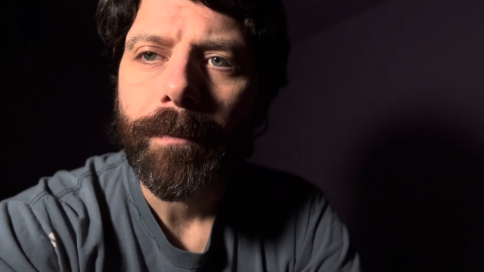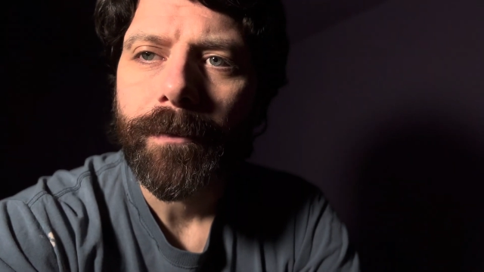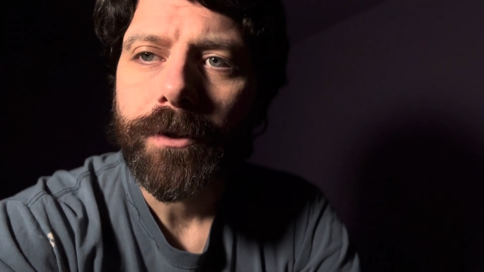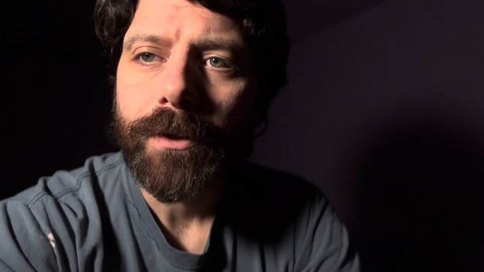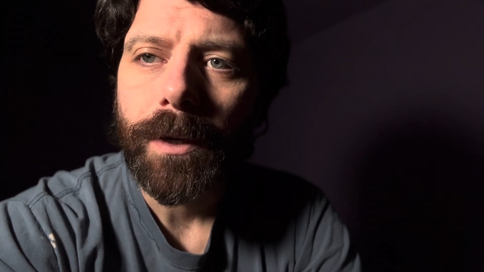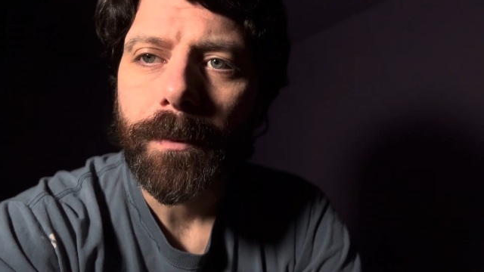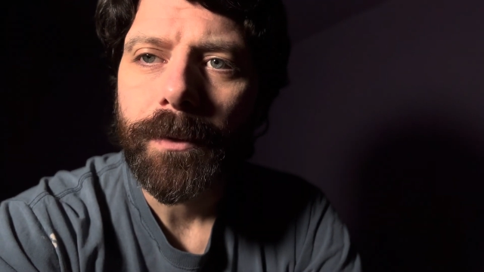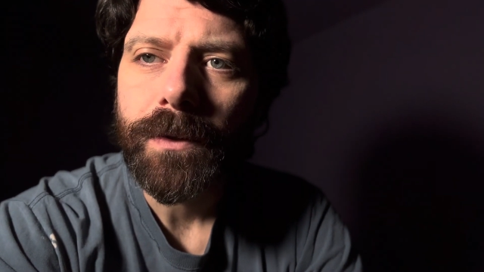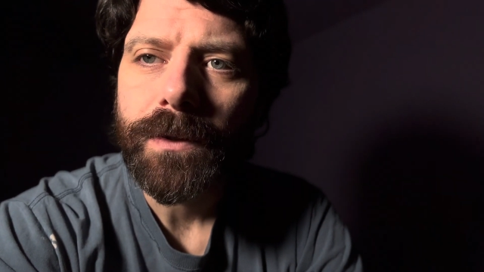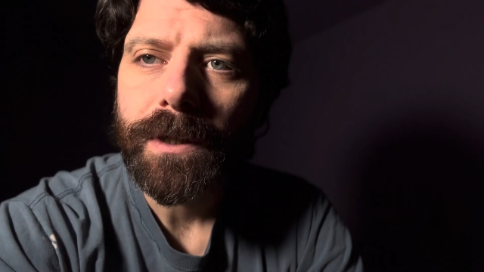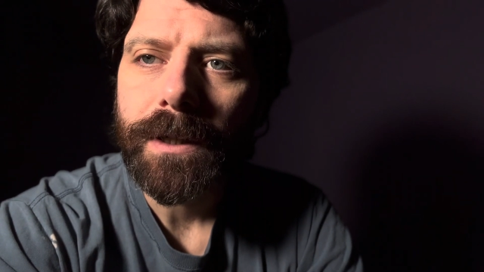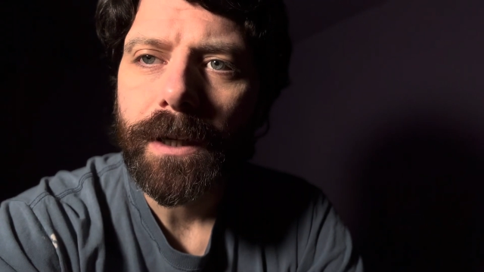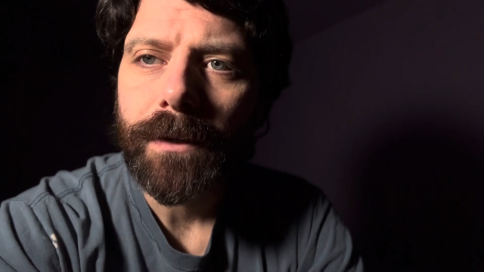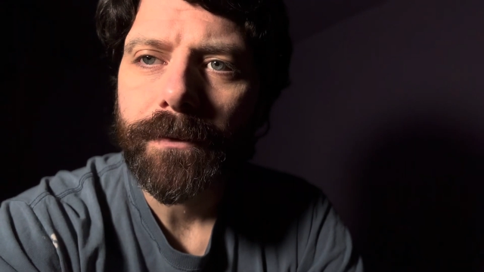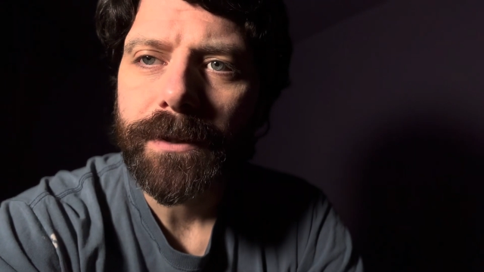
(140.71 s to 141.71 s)
So I'm
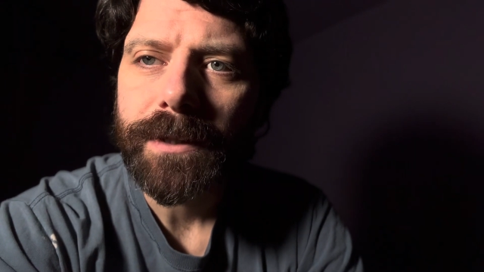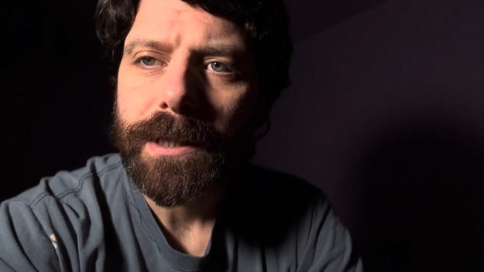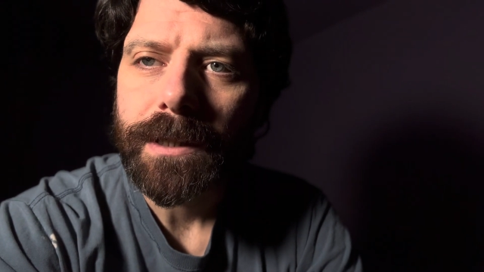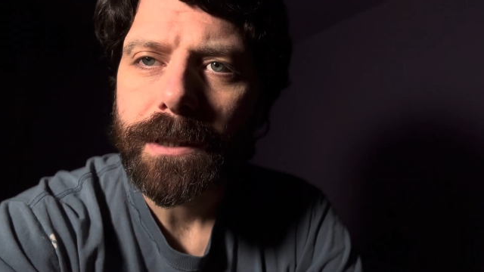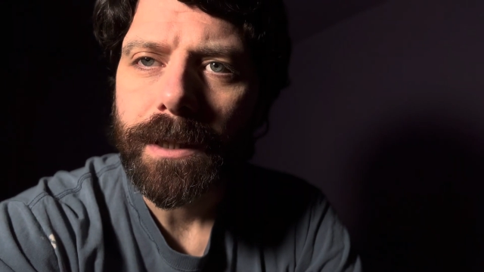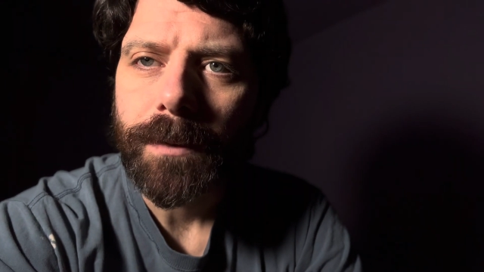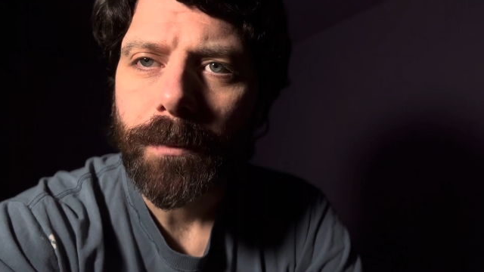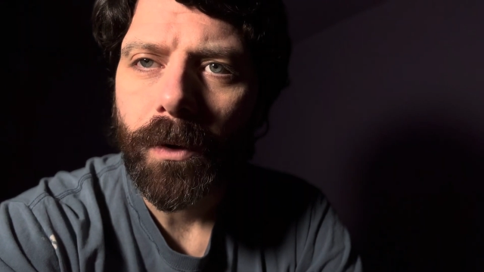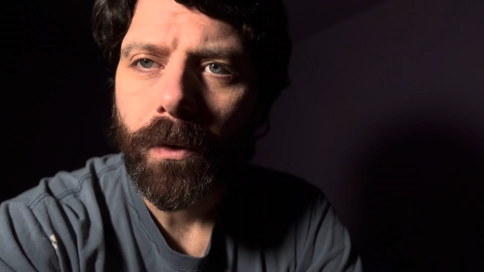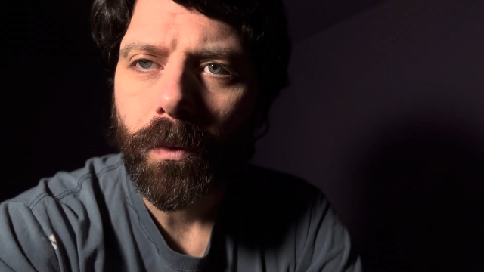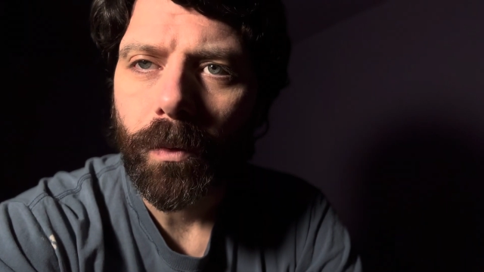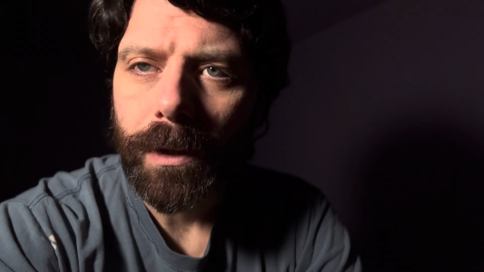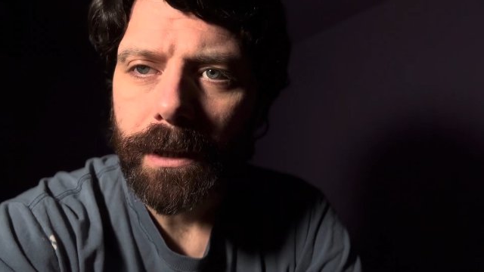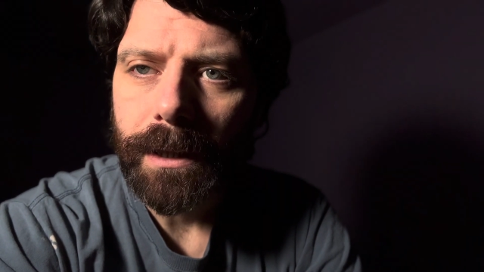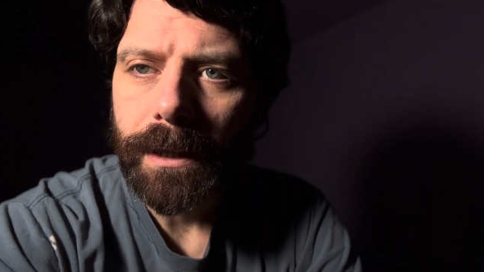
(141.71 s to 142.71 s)
using obviously Steamboat
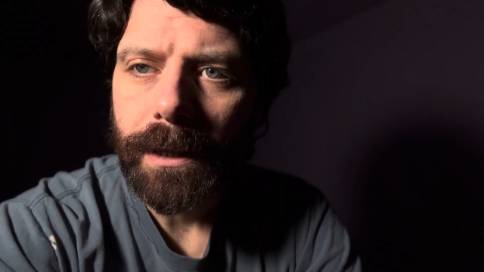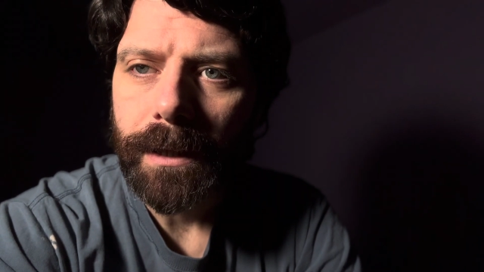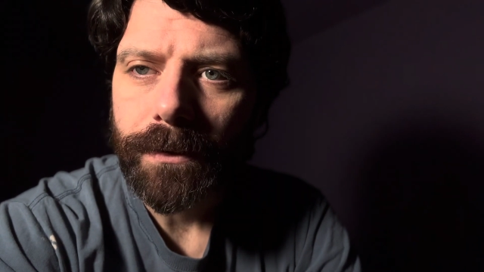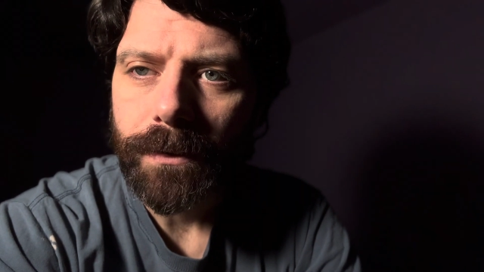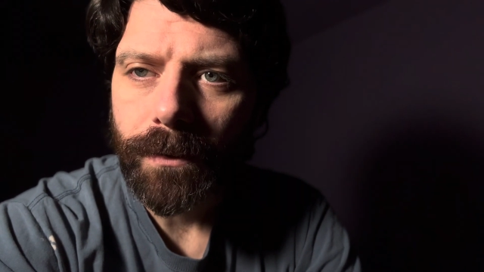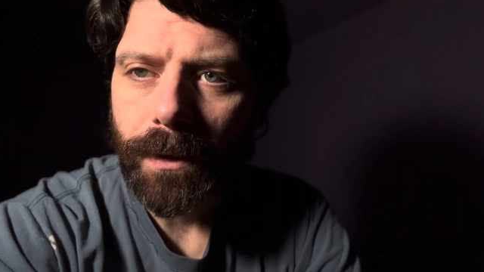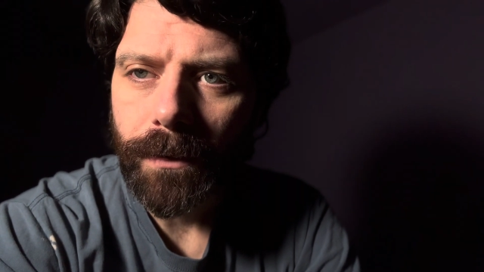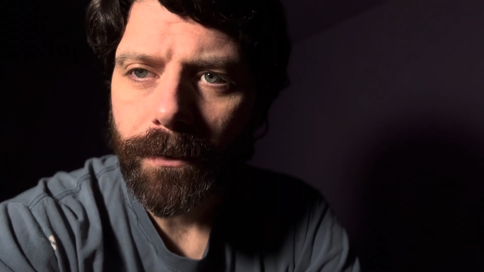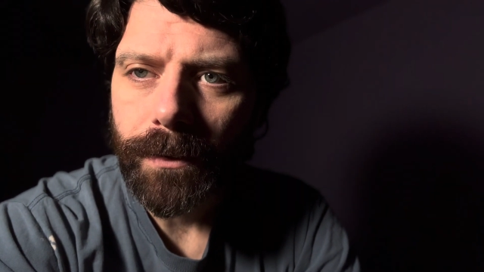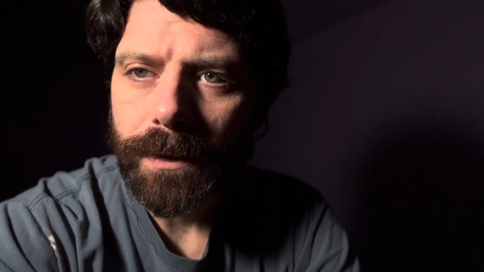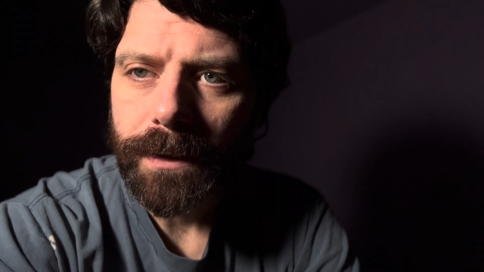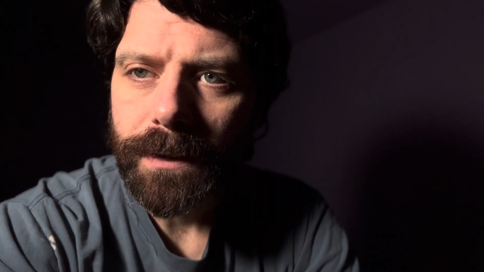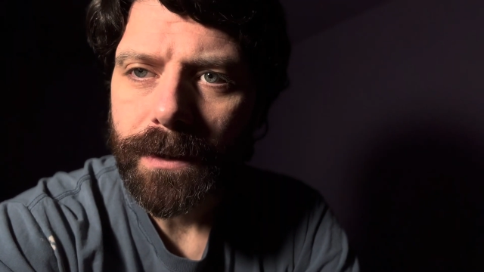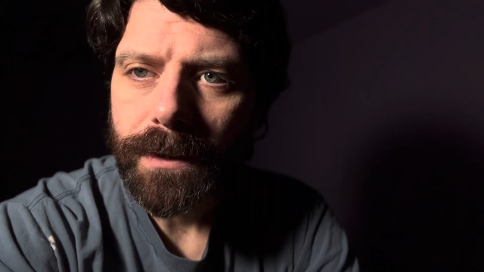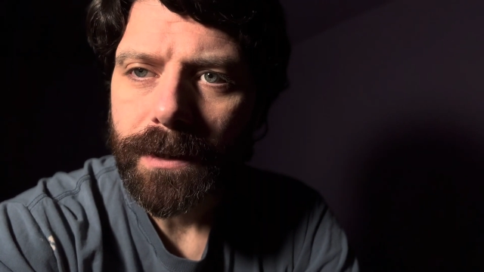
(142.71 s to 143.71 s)
Willie as a
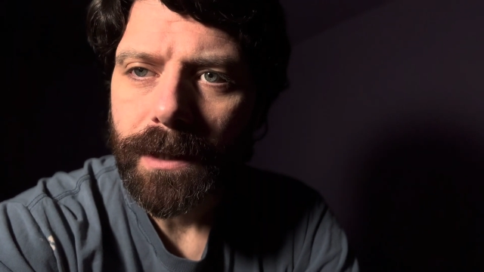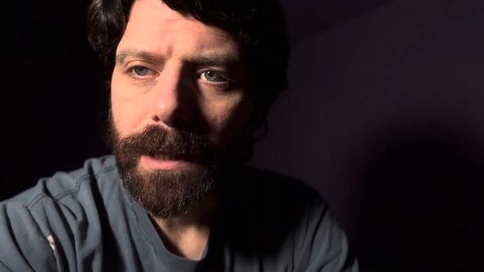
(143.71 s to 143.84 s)
reference,